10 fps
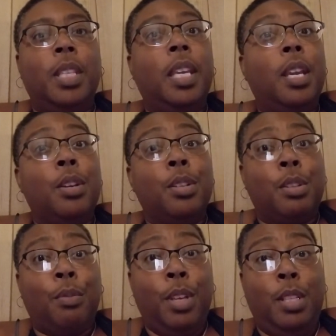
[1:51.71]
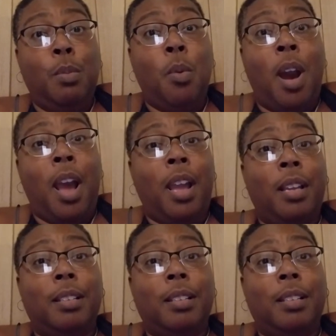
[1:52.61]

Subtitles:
Here's the reason why.